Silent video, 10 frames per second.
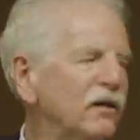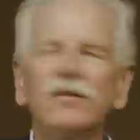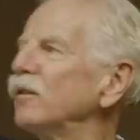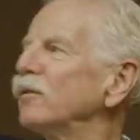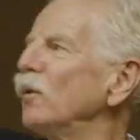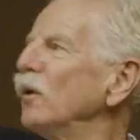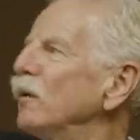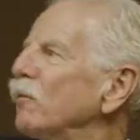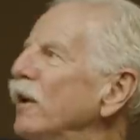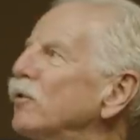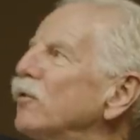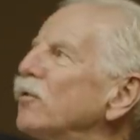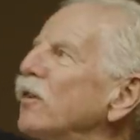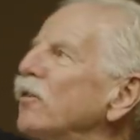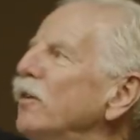This is in the range of
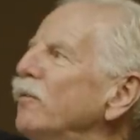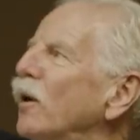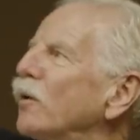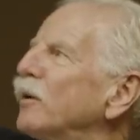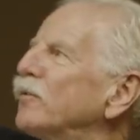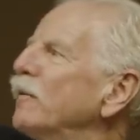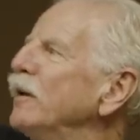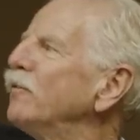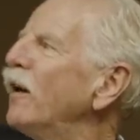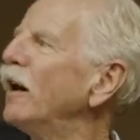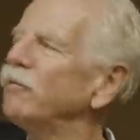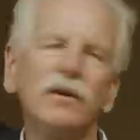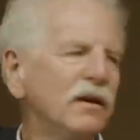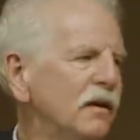60 or 75